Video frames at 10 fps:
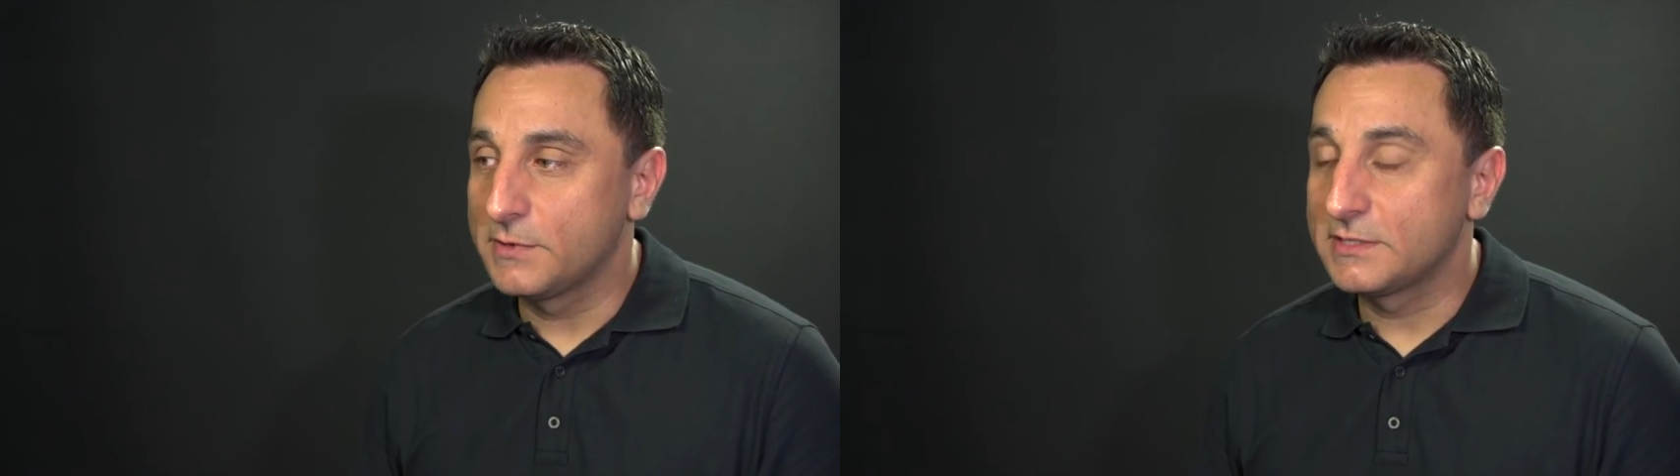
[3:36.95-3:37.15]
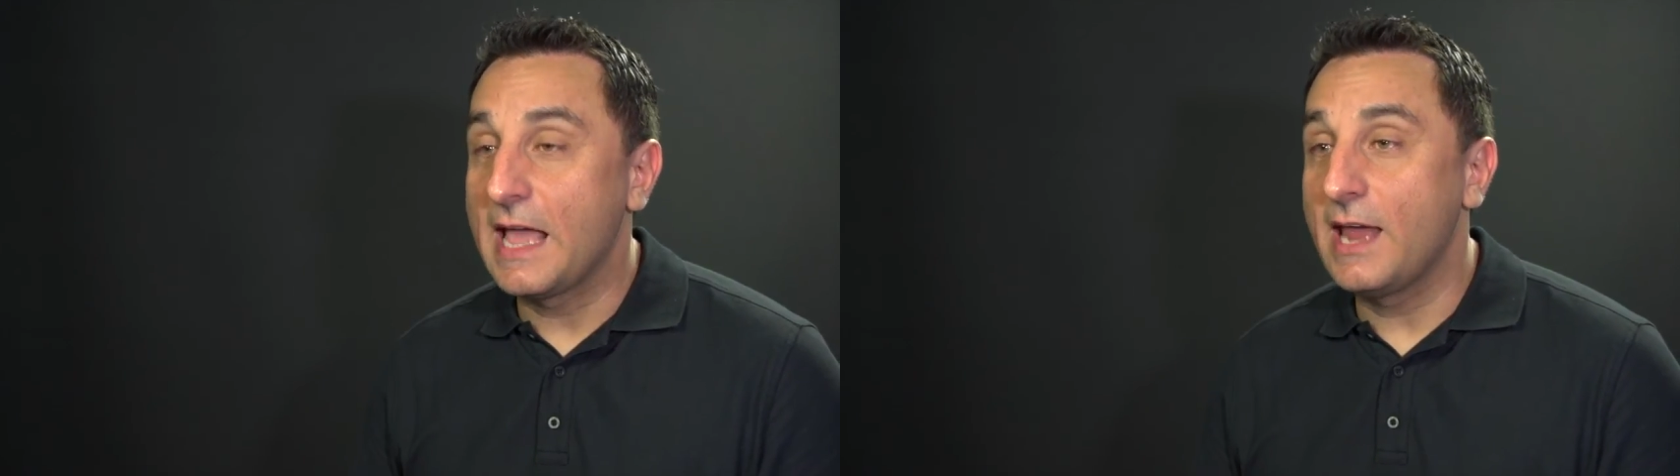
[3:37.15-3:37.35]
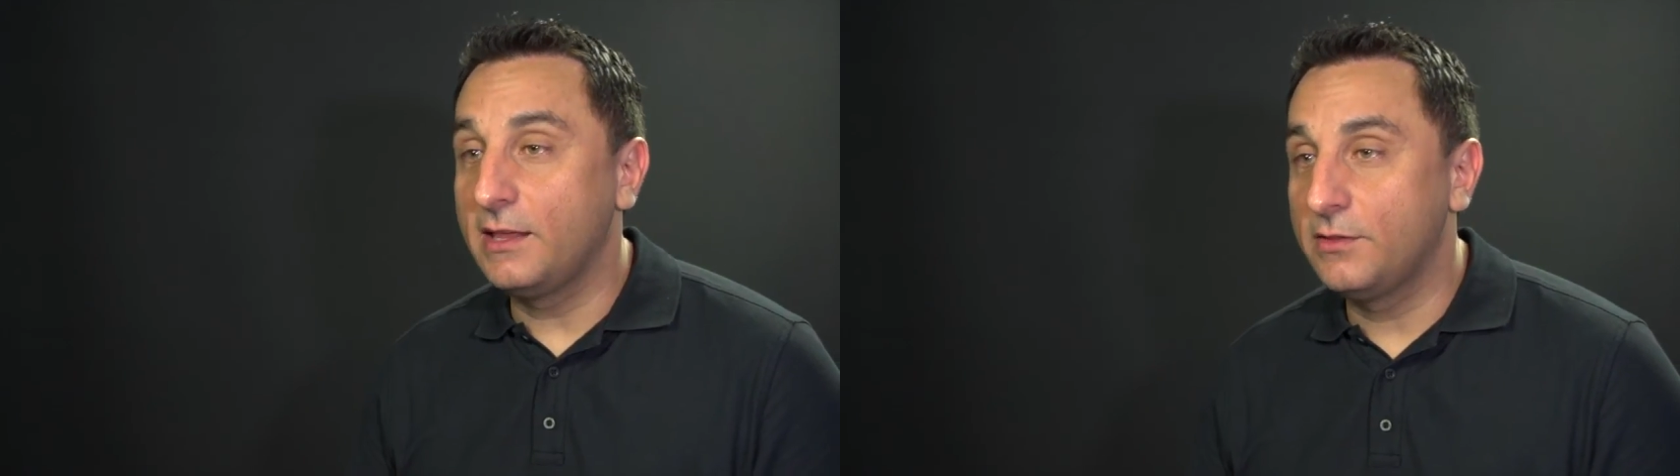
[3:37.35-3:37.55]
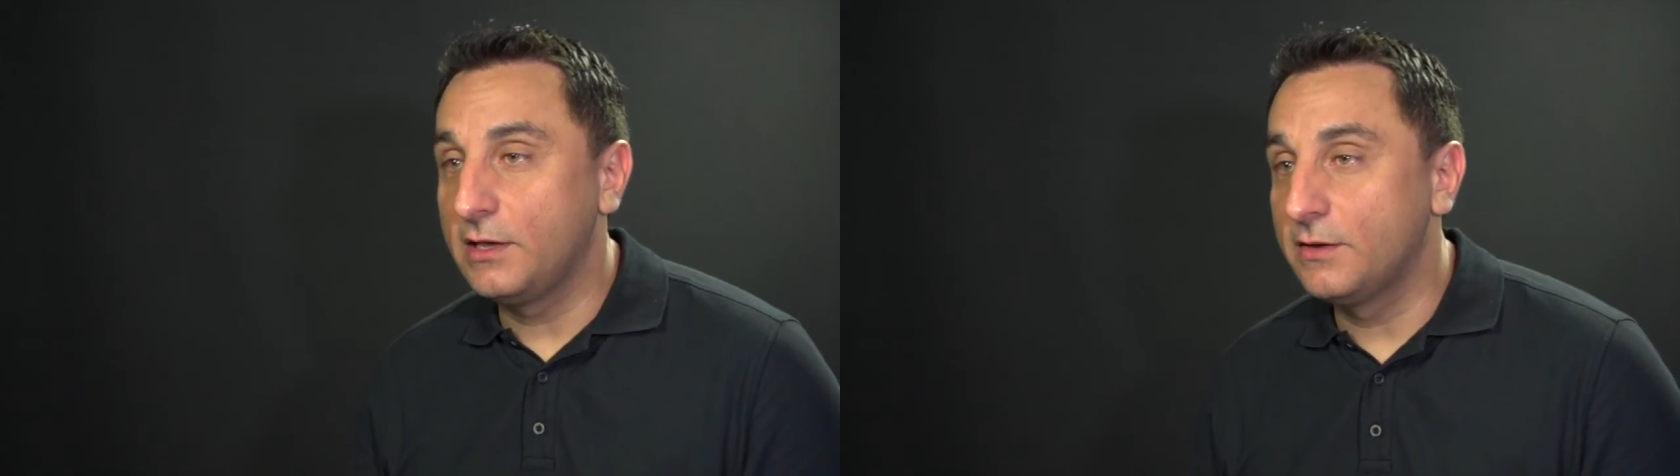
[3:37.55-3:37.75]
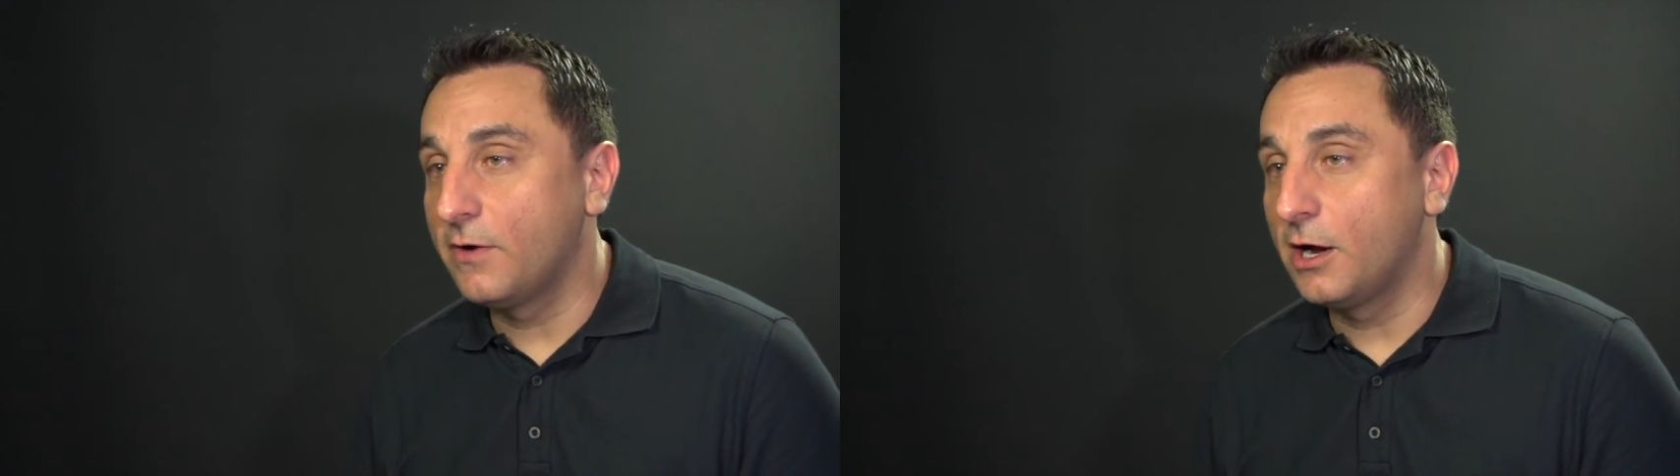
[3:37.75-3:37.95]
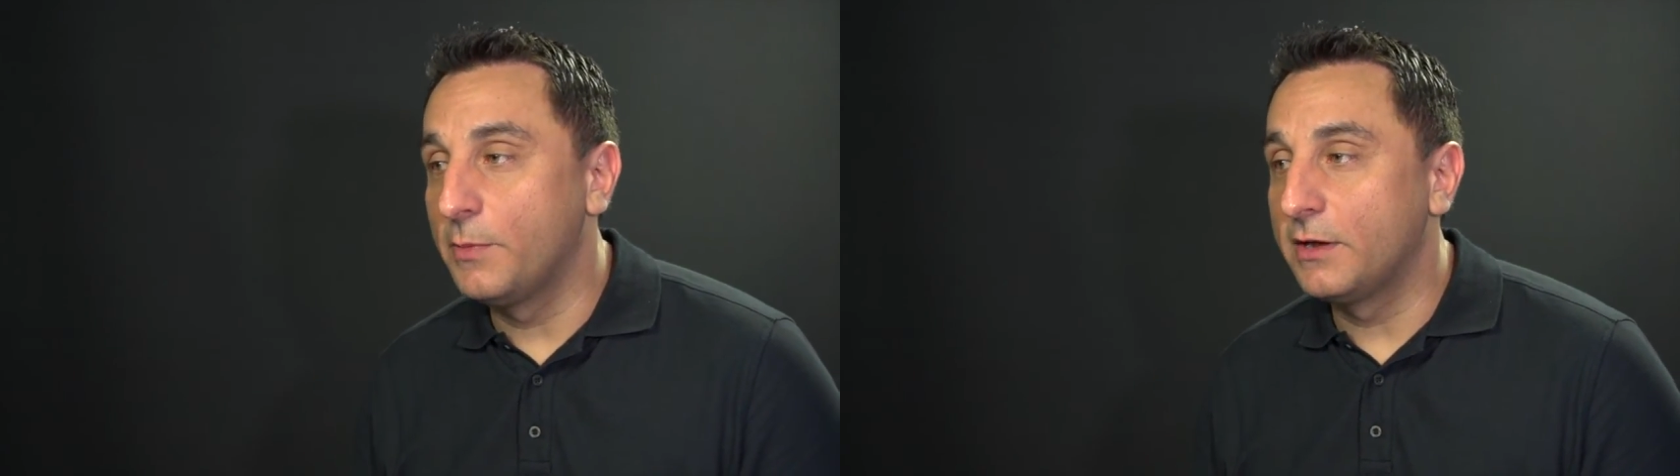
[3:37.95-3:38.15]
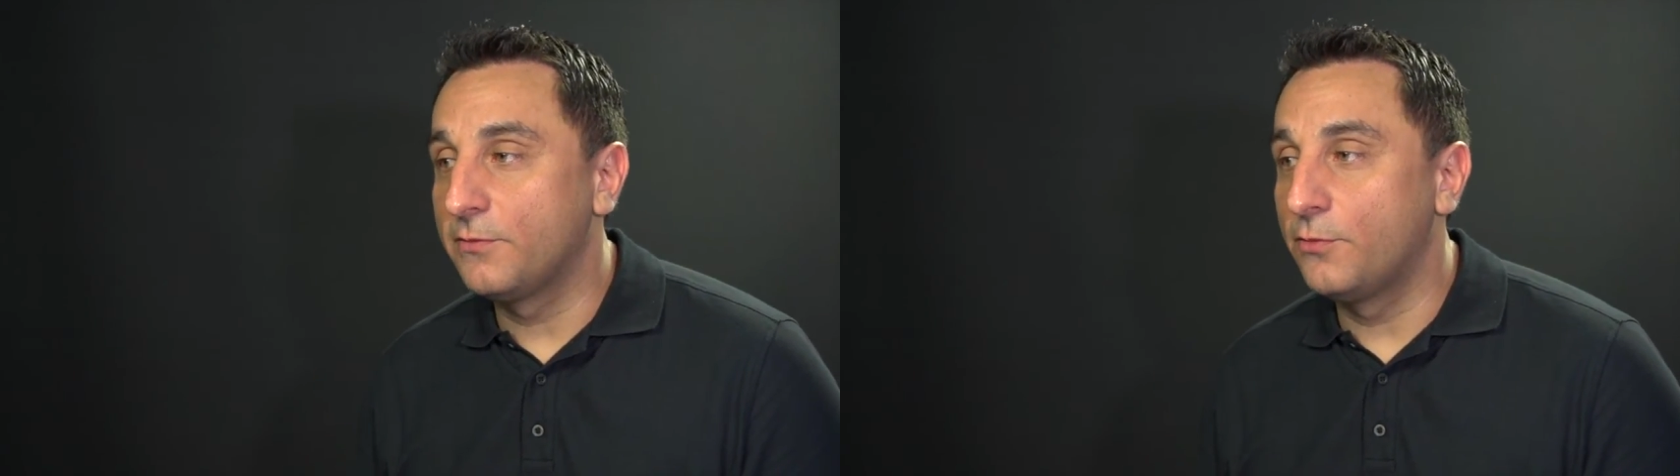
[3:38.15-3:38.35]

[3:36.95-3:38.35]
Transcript: scanning the environment